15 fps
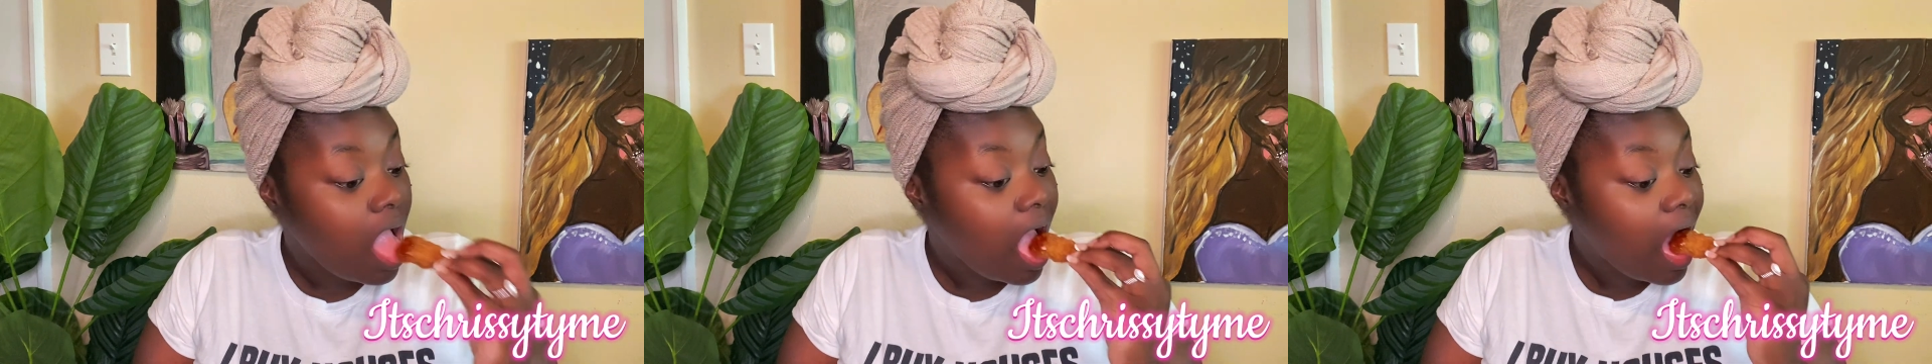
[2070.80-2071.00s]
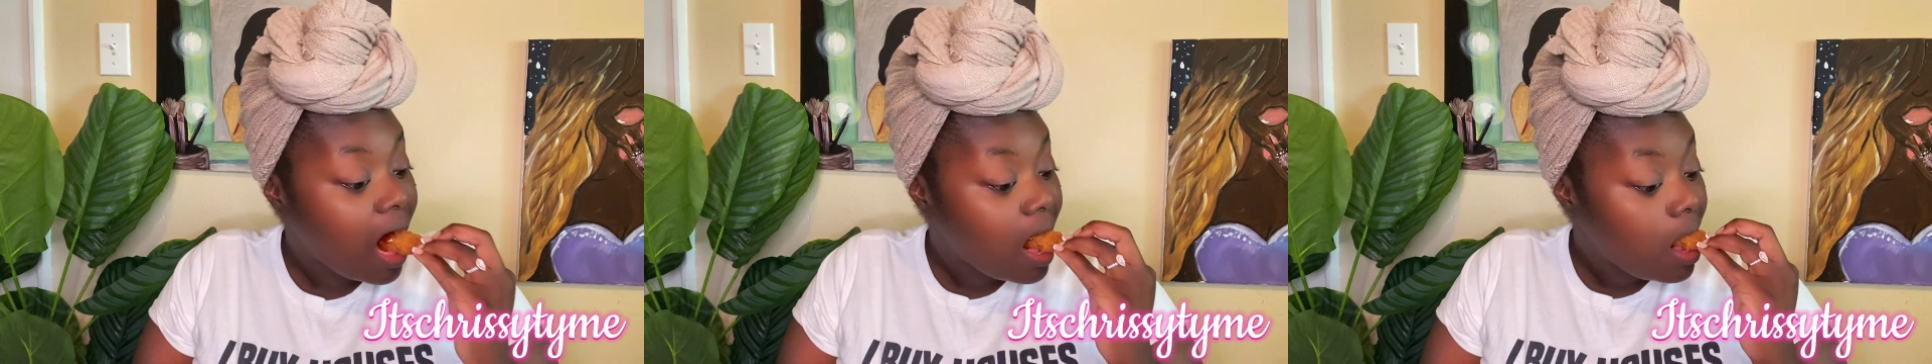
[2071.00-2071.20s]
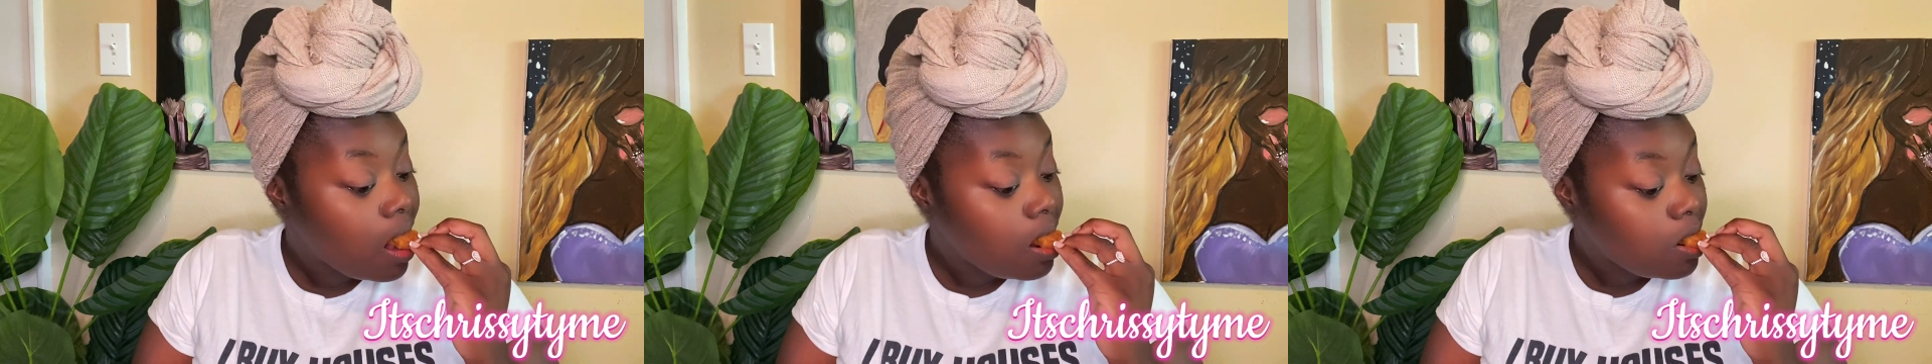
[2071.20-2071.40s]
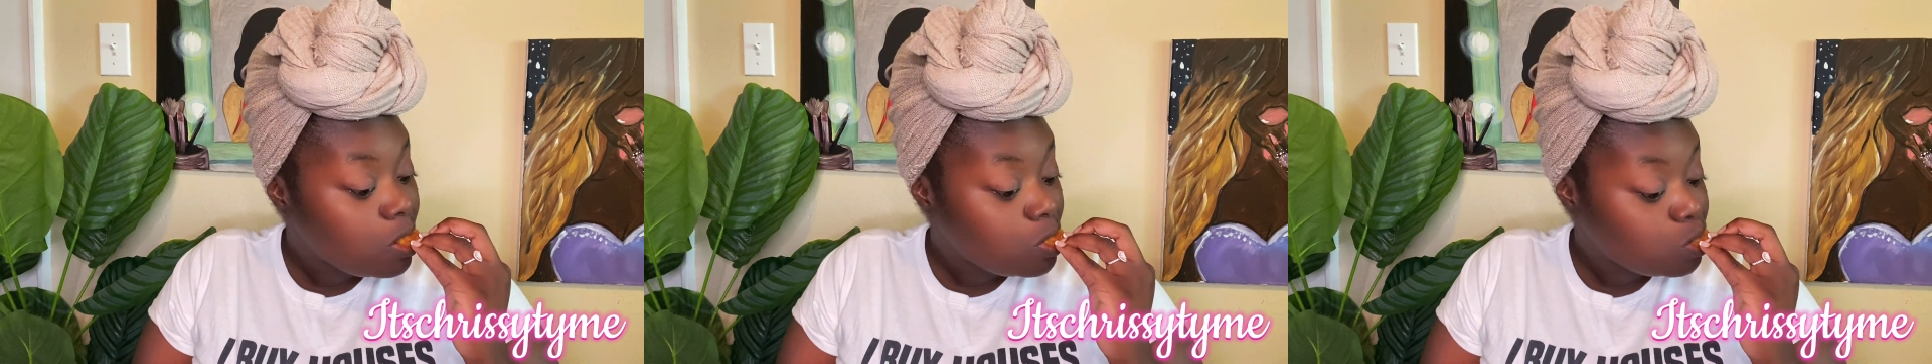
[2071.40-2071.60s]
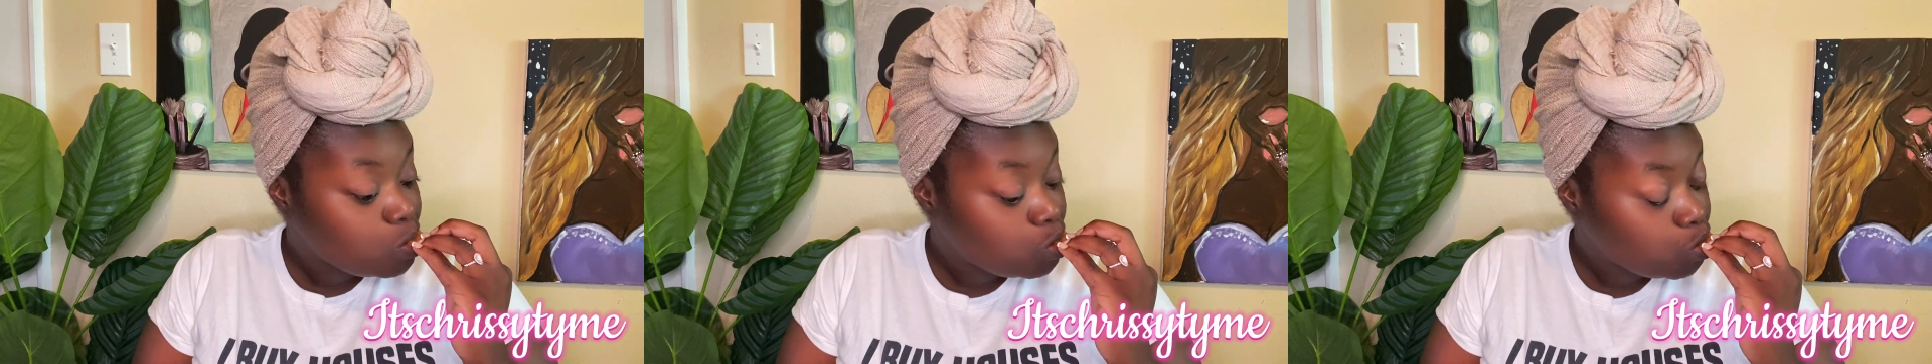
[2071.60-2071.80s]
Okay,
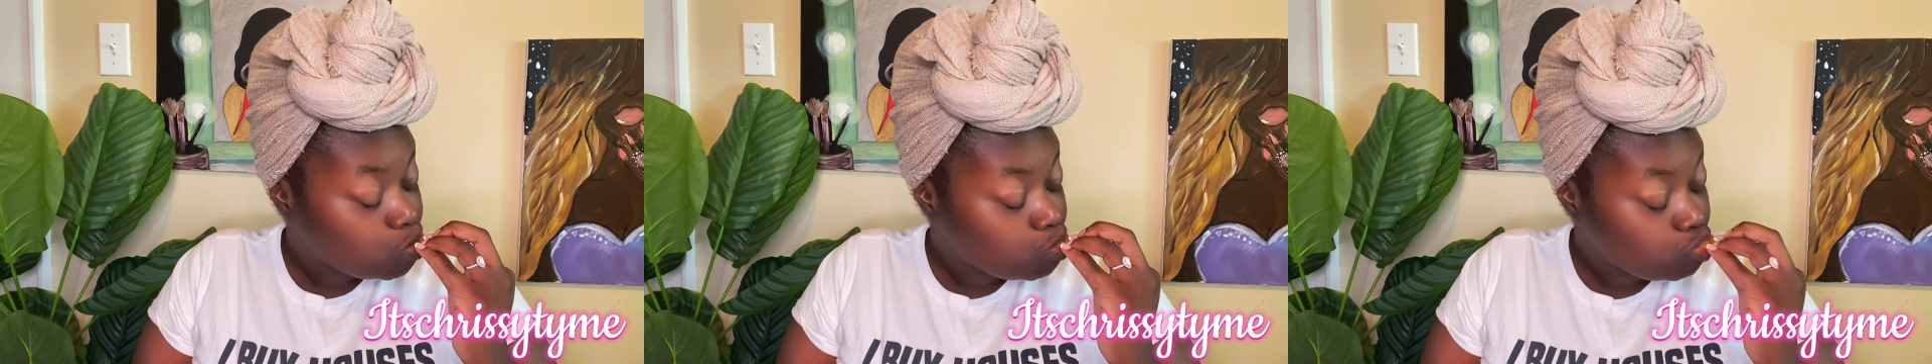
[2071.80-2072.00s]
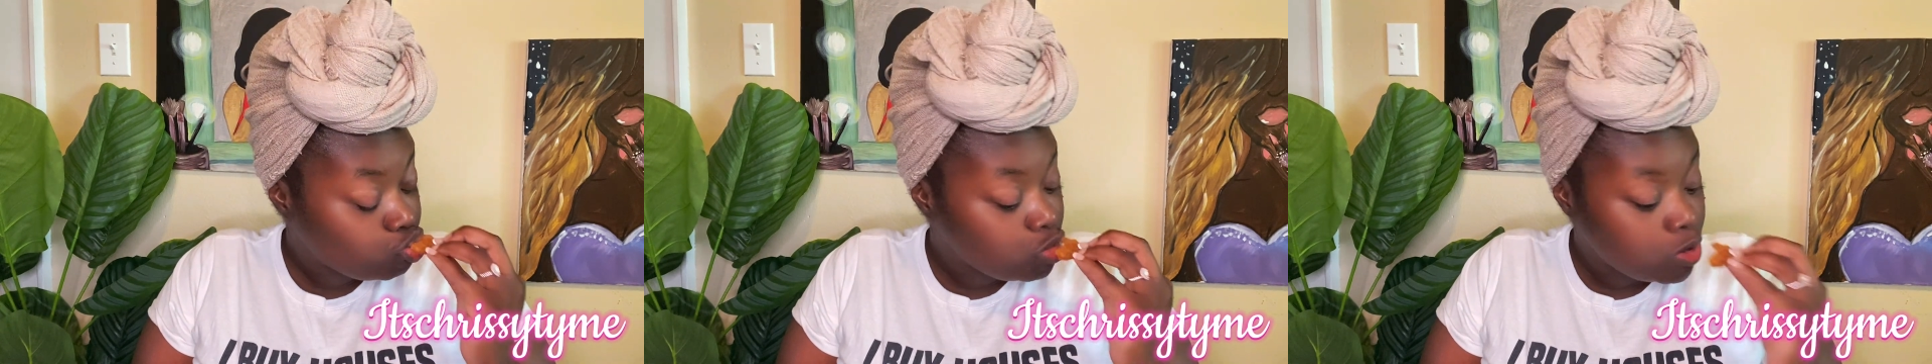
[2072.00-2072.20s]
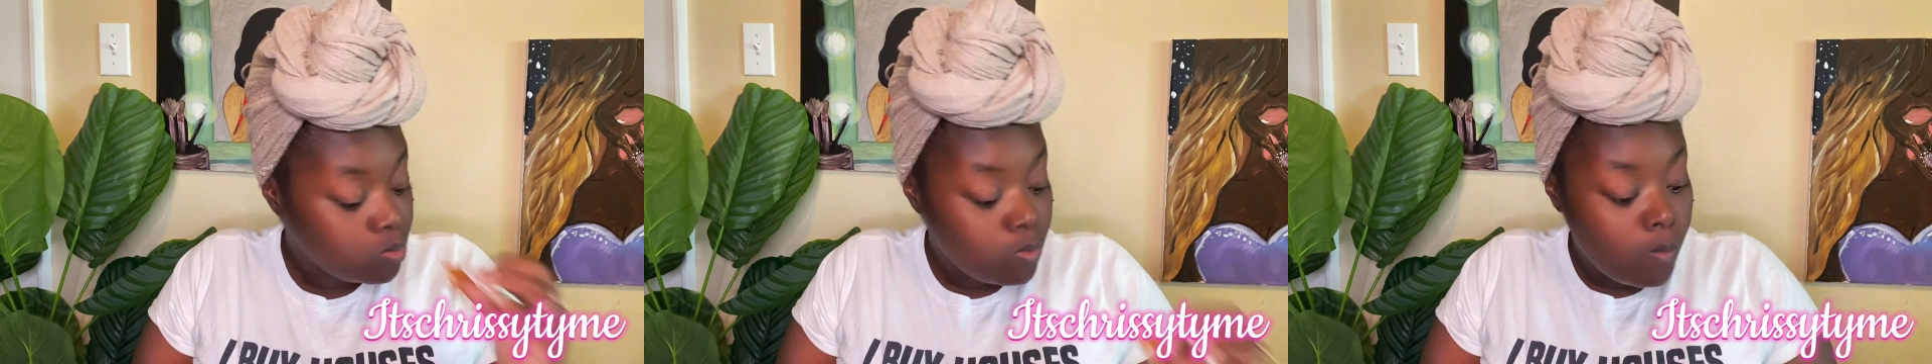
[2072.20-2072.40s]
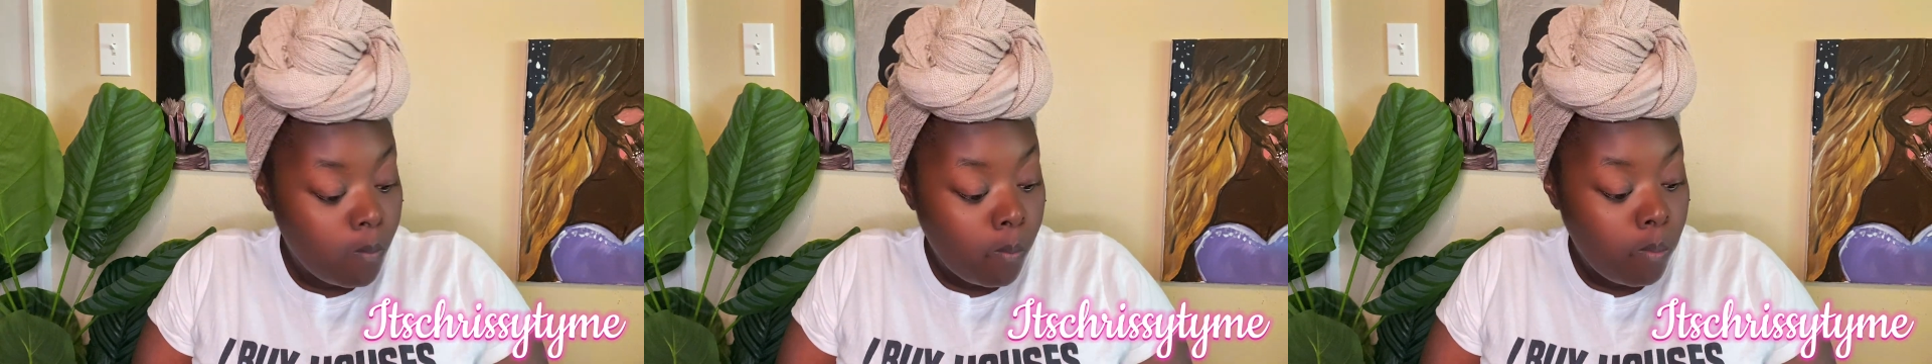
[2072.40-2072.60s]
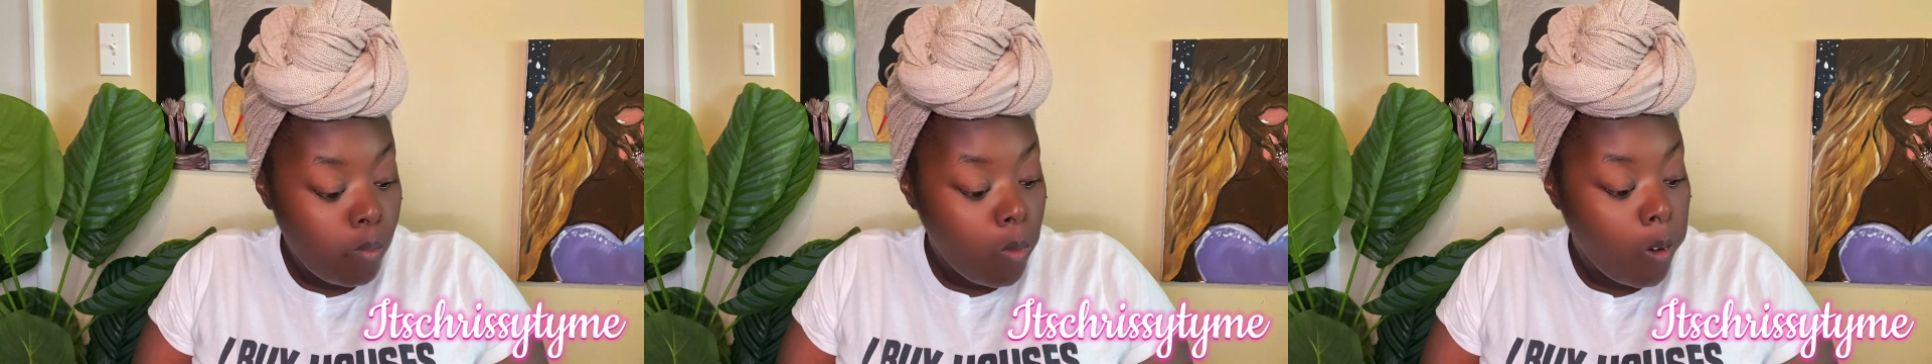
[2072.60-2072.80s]
let's talk about some stuff
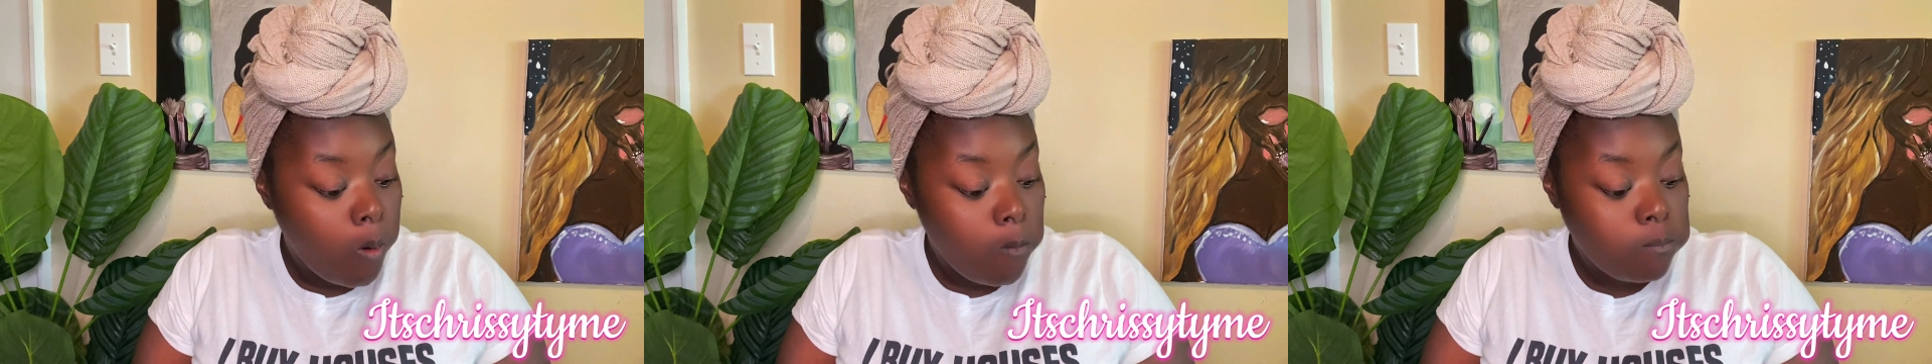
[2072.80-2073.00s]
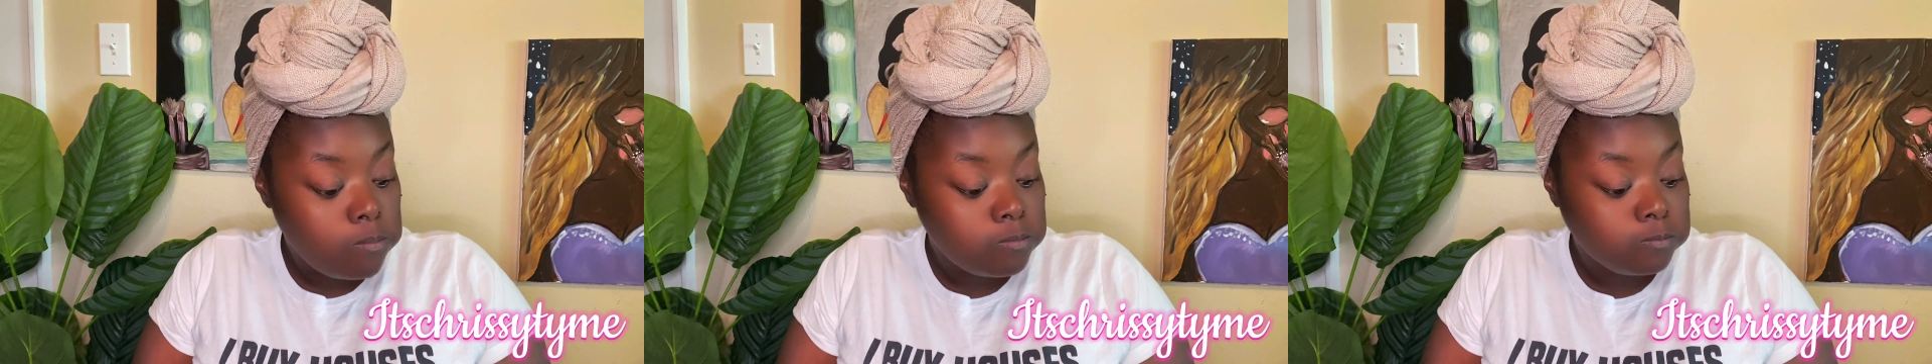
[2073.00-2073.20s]
that actually